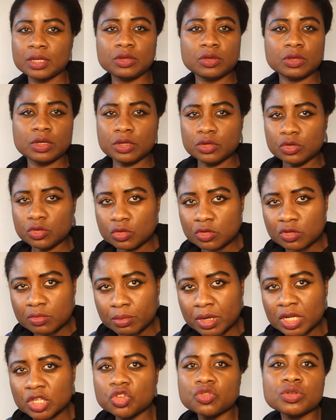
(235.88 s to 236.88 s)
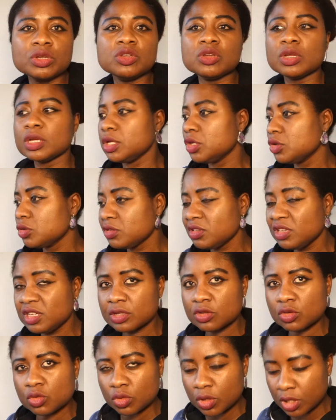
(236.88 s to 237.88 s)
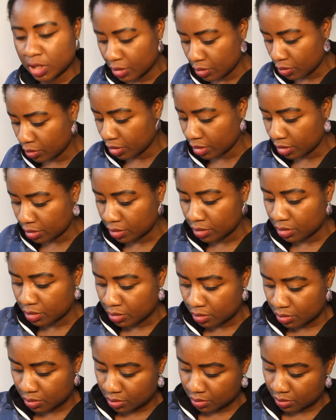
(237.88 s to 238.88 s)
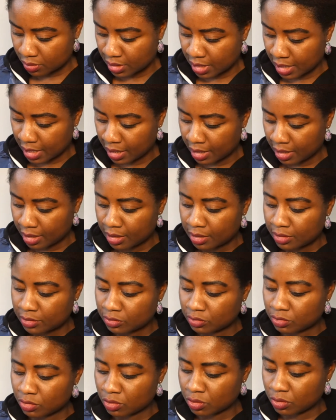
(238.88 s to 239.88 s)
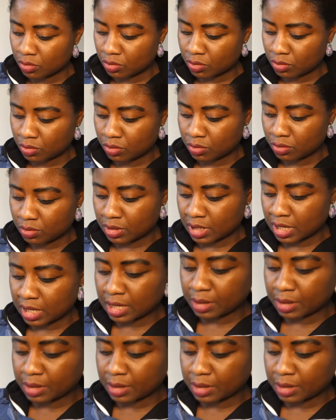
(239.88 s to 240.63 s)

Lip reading: You can use margarine, you can use just cooking oil. Yeah. So, and